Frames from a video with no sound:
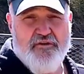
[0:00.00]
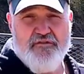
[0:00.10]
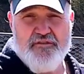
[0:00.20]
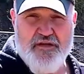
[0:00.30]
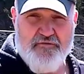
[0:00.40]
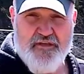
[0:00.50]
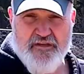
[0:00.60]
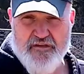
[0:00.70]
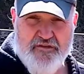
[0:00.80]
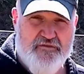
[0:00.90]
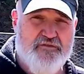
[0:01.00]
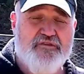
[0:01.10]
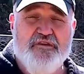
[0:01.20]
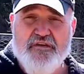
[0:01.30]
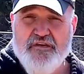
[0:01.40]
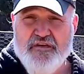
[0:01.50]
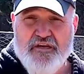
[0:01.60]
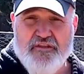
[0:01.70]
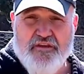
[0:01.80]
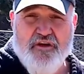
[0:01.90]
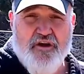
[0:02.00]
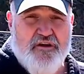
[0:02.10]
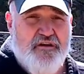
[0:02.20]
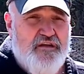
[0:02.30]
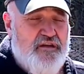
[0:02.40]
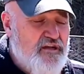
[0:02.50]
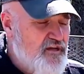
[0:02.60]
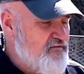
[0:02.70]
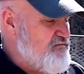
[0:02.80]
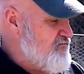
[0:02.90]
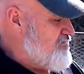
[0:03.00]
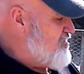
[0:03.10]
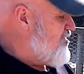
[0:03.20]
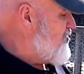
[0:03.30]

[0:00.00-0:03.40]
that we can use in the garden. And you know, we've